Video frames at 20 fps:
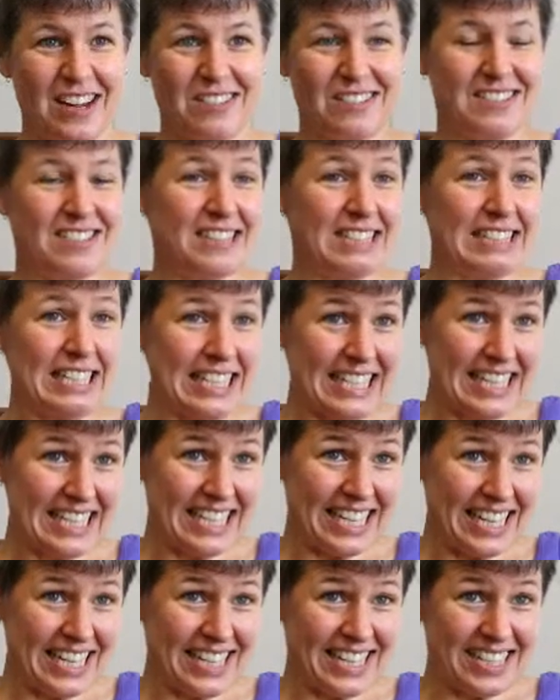I was a little
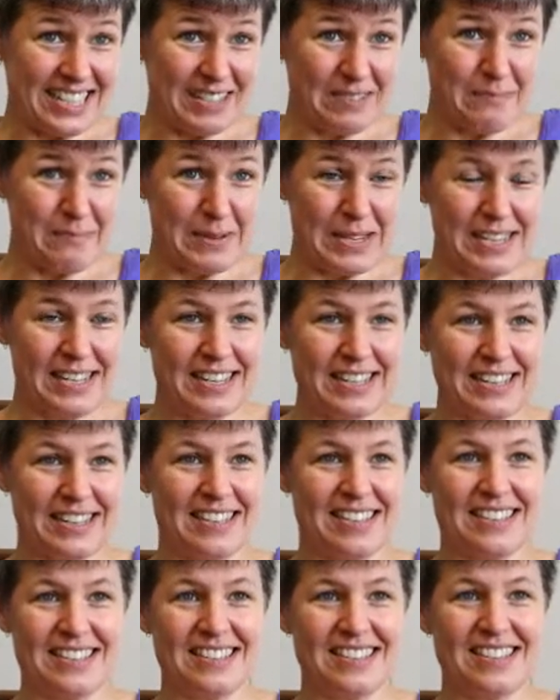kid,
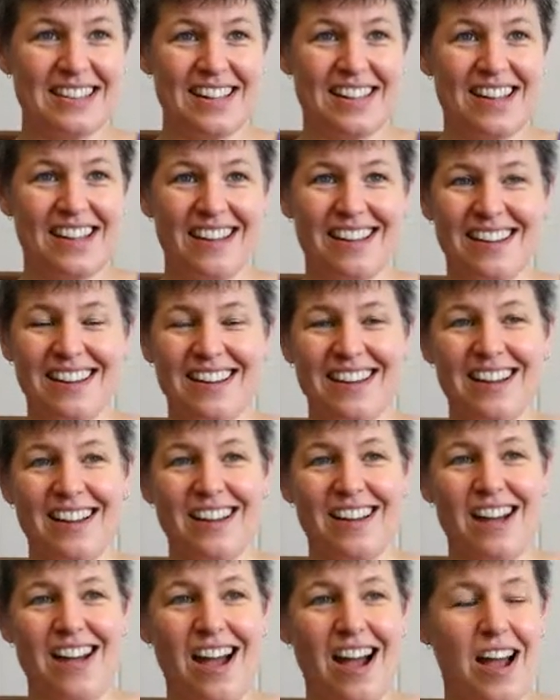because
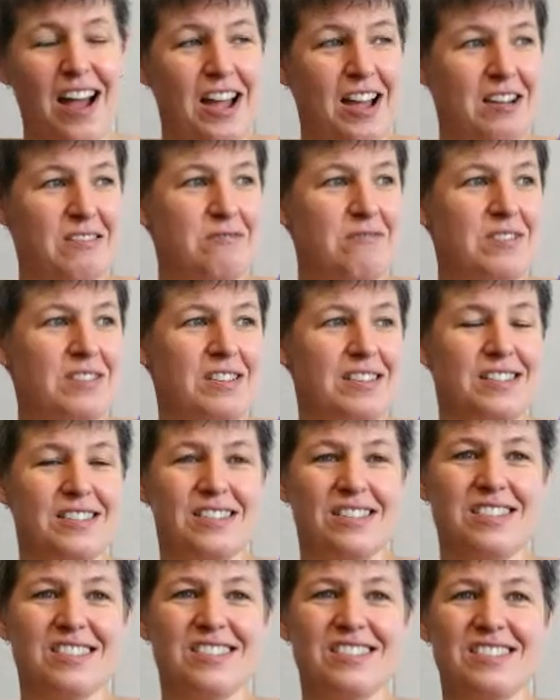I
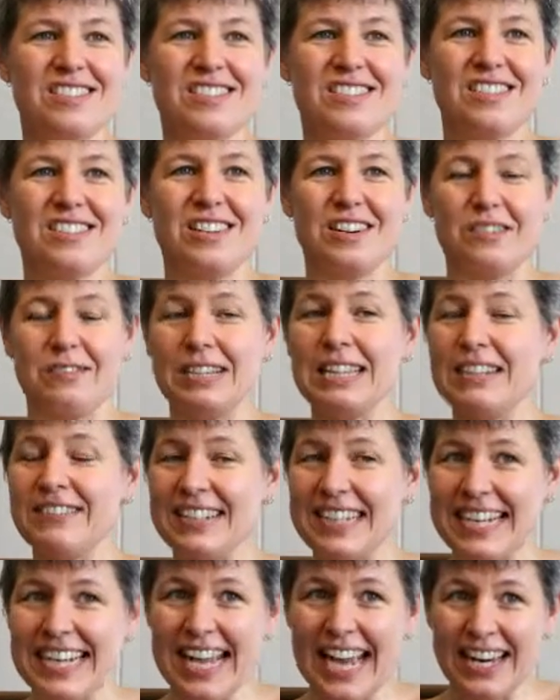was, we
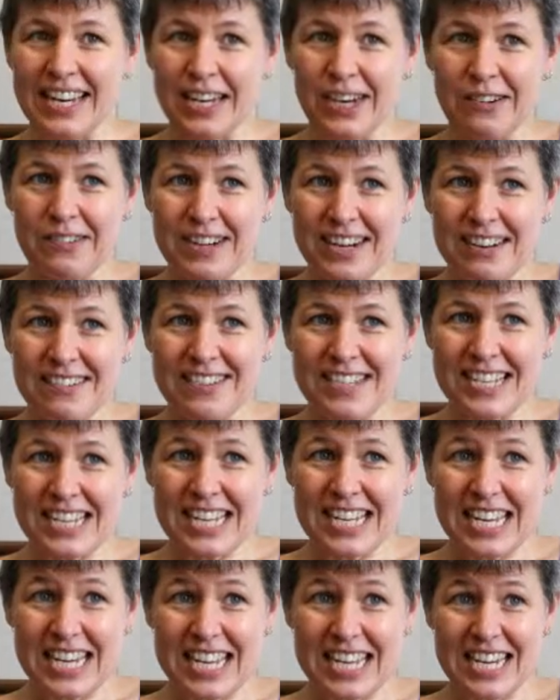lived in Kenya when I was a
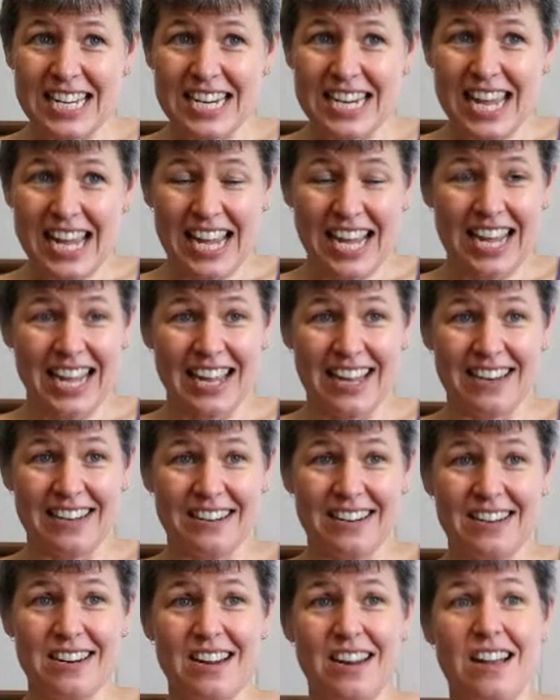kid,
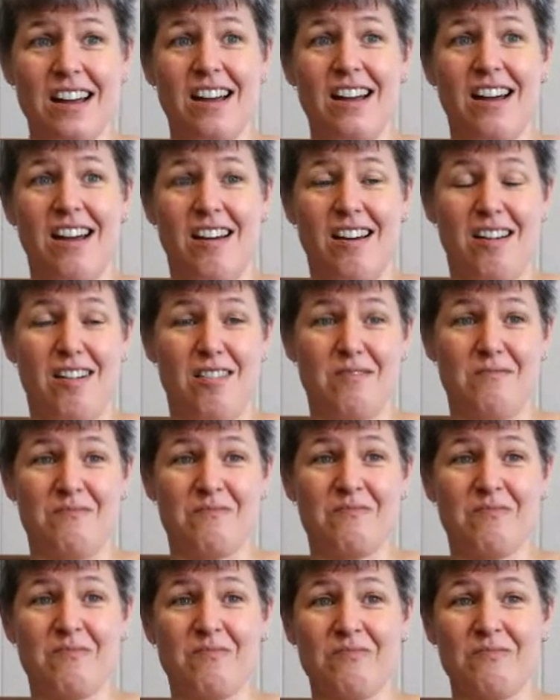and
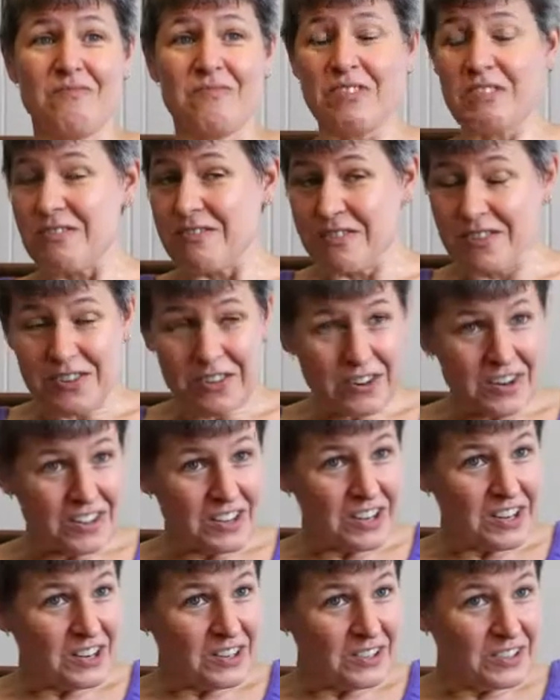we would go to
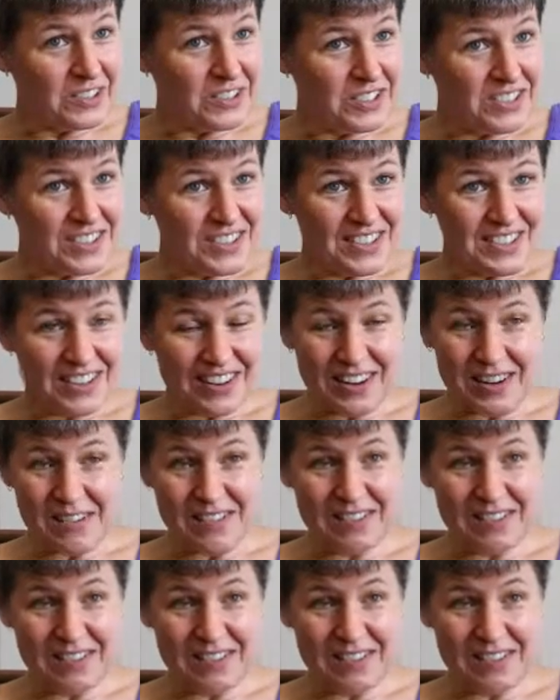the coast,